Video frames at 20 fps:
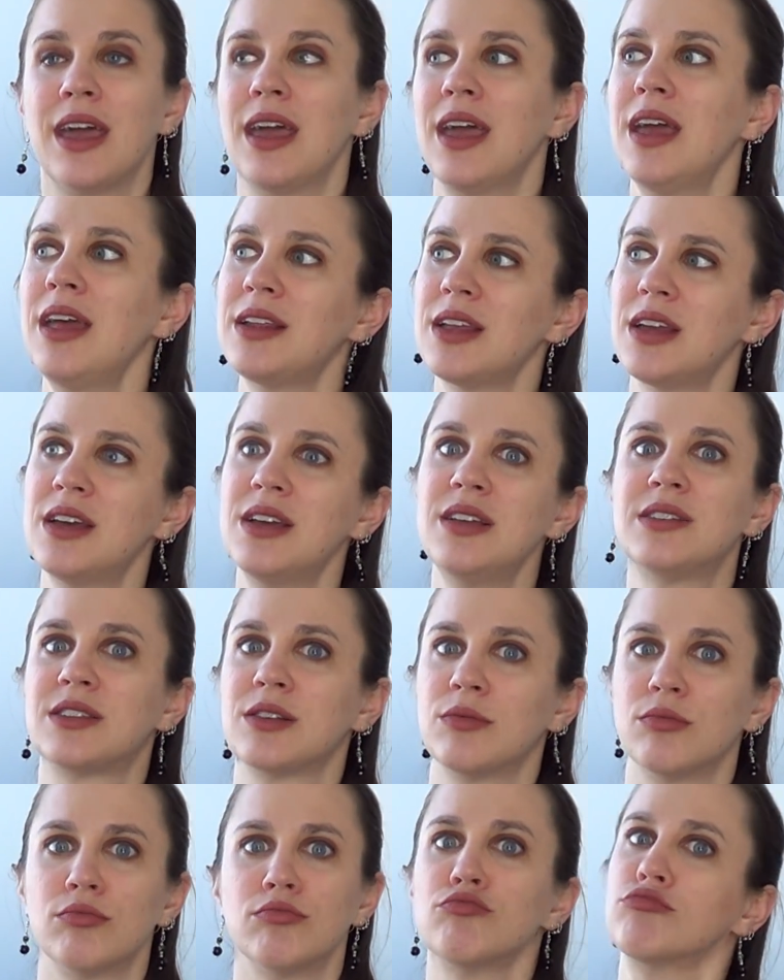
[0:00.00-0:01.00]
It
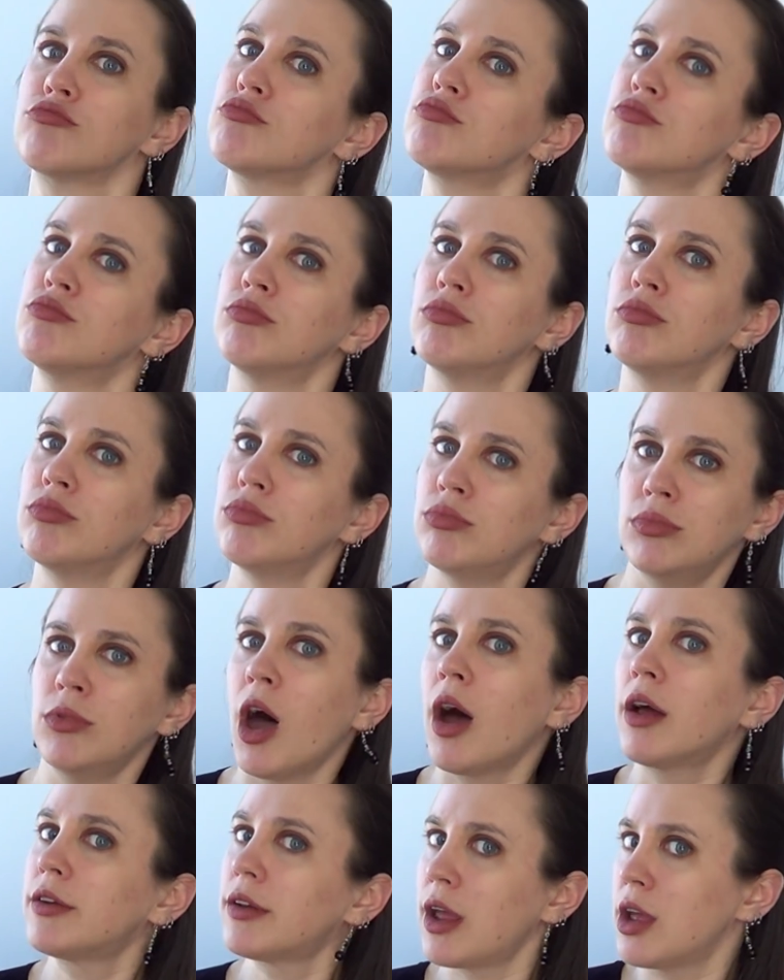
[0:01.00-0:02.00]
is
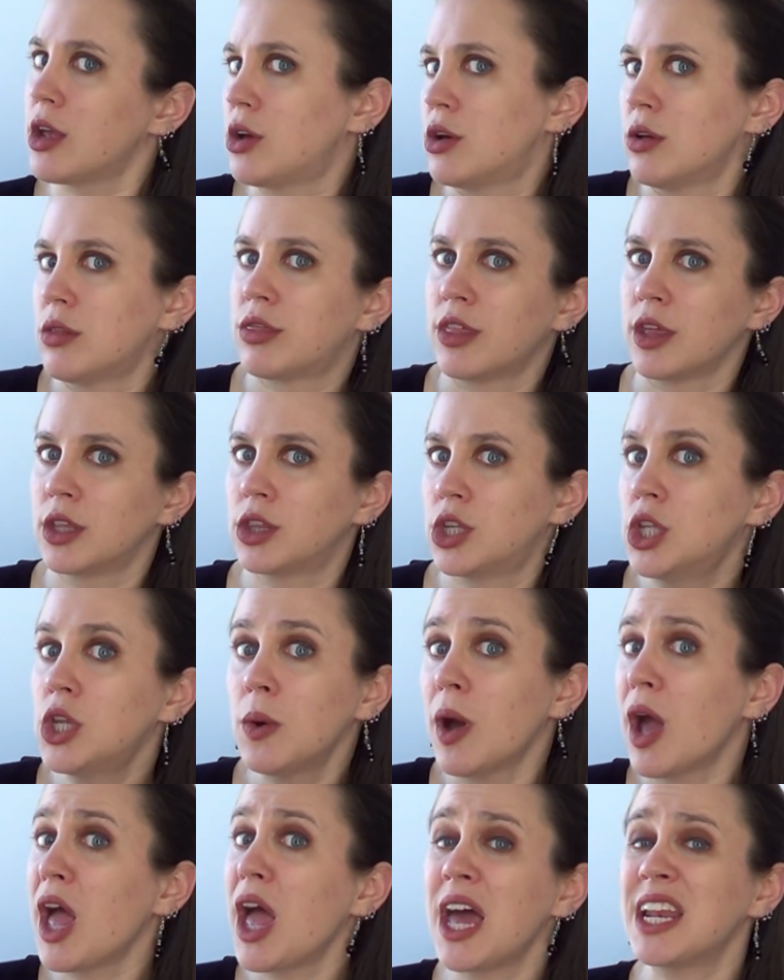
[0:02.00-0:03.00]
not a good thing to
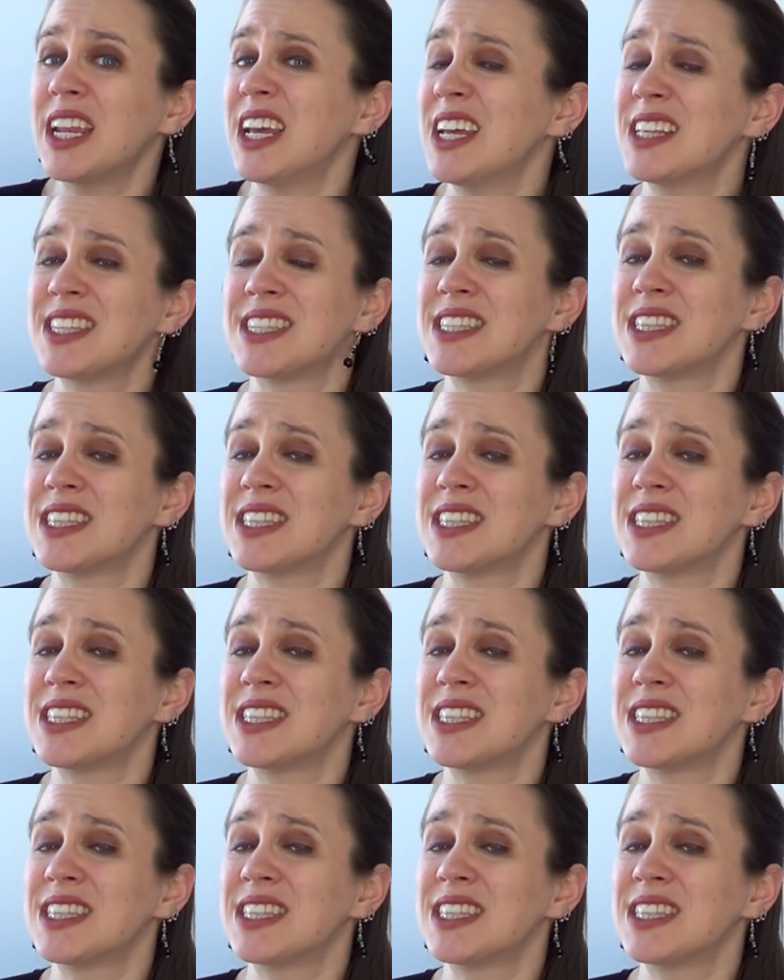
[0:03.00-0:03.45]
do, and it's